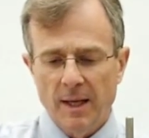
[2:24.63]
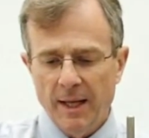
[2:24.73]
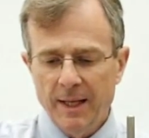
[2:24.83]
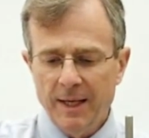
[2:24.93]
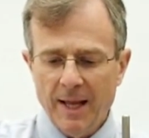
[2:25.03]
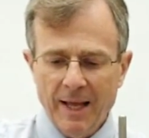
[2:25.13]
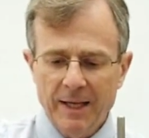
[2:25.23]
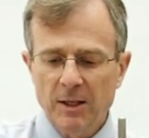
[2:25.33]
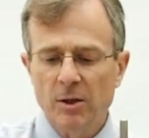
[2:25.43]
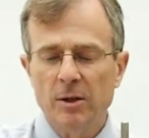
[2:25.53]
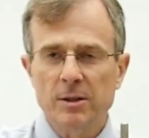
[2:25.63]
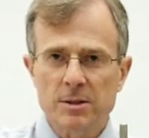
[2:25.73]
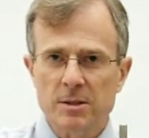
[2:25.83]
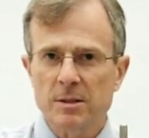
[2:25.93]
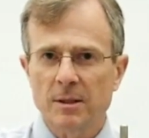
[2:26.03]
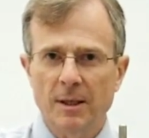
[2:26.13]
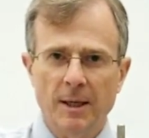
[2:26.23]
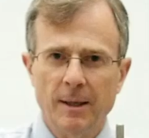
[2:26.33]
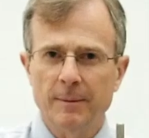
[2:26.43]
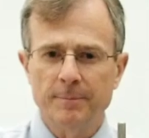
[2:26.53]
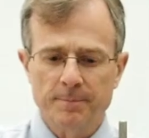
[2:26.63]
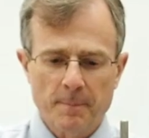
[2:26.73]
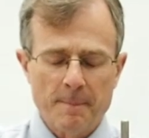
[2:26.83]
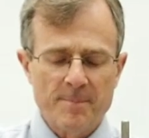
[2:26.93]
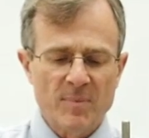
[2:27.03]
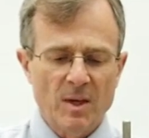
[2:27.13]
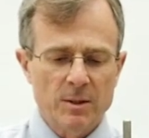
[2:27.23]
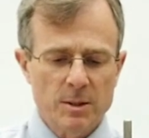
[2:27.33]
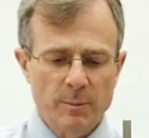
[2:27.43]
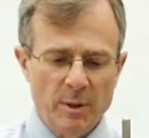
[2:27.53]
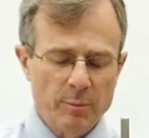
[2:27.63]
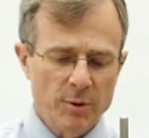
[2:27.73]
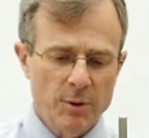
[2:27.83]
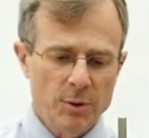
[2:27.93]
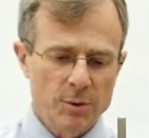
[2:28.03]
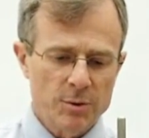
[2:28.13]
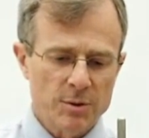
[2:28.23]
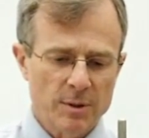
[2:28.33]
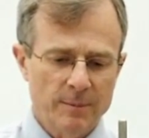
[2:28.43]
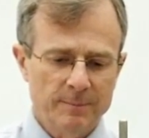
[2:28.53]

any eddy currents um, to be produced.